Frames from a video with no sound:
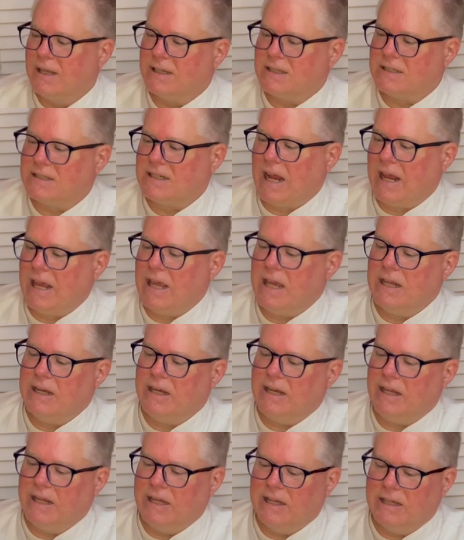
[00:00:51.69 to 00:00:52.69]
The second
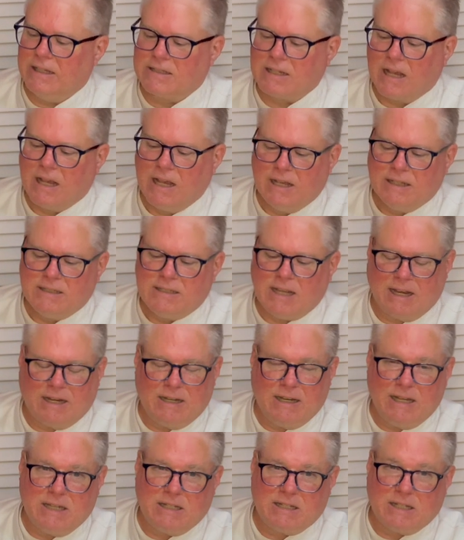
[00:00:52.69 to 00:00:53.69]
is
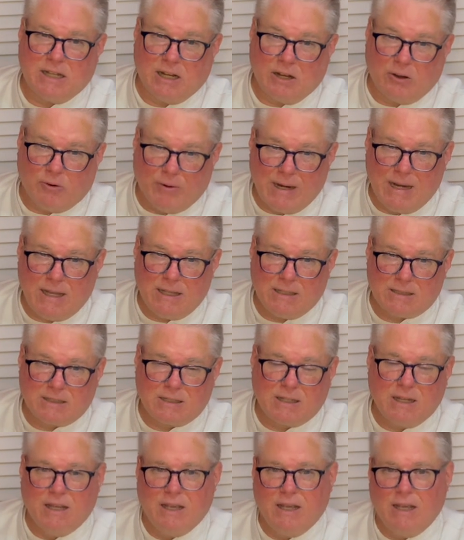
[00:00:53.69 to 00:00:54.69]
techniques and ingredients.